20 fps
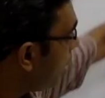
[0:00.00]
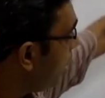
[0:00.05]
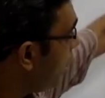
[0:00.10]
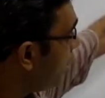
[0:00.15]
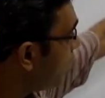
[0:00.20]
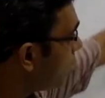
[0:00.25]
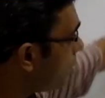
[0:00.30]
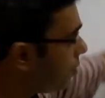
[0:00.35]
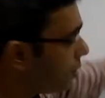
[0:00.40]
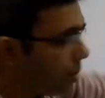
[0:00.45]

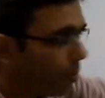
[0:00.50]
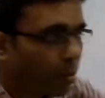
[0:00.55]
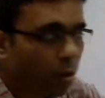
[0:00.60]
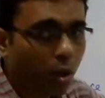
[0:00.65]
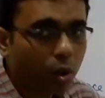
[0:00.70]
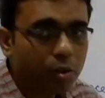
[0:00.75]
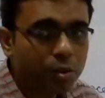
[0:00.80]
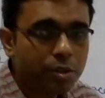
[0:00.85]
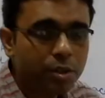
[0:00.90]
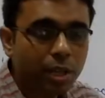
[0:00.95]
each of the
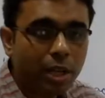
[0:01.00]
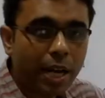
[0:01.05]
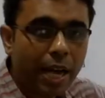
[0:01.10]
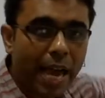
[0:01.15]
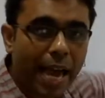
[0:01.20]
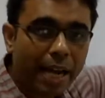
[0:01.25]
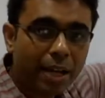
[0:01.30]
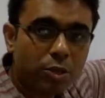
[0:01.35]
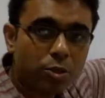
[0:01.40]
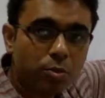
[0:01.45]
blocks, their
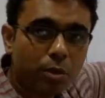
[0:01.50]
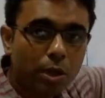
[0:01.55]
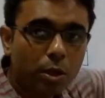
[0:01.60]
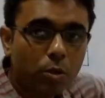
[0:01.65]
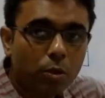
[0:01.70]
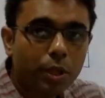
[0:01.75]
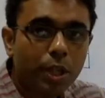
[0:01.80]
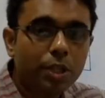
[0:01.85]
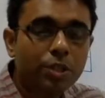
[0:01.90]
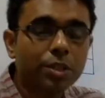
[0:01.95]
actual
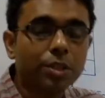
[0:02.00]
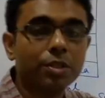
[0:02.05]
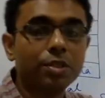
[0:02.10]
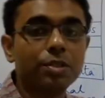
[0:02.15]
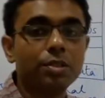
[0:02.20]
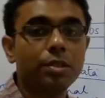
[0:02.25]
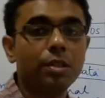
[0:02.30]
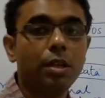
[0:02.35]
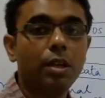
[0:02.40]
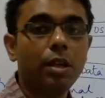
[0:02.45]

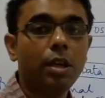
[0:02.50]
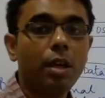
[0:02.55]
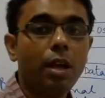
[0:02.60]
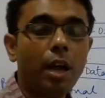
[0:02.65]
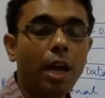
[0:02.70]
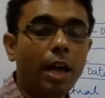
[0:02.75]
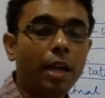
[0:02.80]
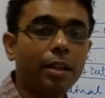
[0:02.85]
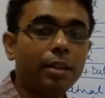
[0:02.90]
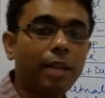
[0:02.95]
locations.
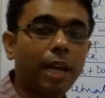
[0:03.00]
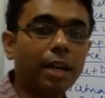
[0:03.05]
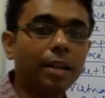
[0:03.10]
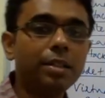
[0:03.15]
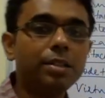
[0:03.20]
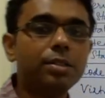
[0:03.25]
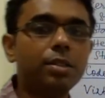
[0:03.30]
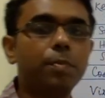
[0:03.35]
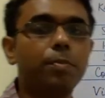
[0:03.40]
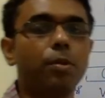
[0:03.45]
And that
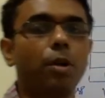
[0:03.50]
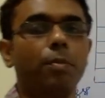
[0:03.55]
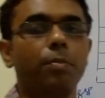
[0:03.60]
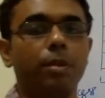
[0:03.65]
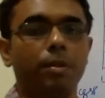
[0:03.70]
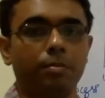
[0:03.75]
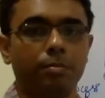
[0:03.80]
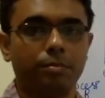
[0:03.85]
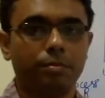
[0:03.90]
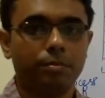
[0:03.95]
is the problem.
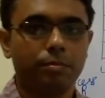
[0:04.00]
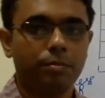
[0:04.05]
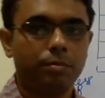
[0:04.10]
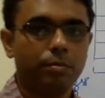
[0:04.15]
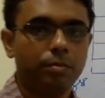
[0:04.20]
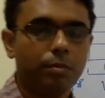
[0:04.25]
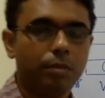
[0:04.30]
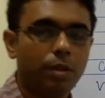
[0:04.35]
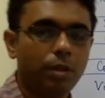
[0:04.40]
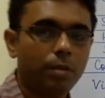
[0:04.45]

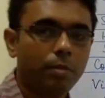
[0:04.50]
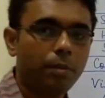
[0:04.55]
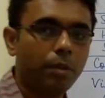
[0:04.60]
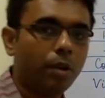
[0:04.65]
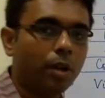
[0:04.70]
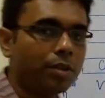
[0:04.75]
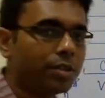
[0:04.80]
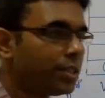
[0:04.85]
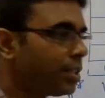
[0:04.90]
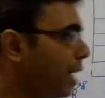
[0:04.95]

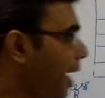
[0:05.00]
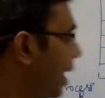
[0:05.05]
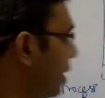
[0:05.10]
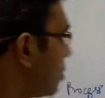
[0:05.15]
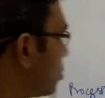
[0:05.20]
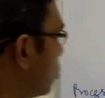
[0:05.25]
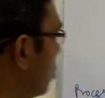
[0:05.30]
Because it has